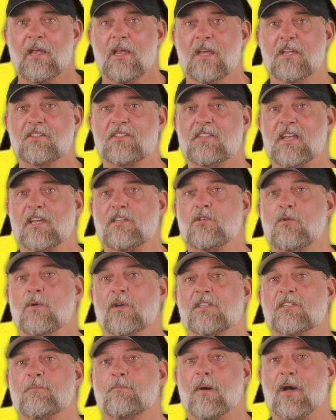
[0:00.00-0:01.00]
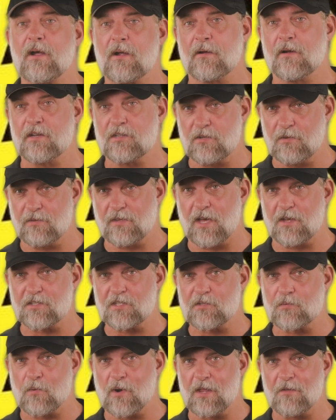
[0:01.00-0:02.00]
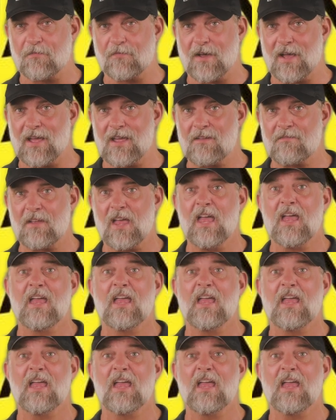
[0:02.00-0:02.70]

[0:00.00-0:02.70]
is set to expire in 2025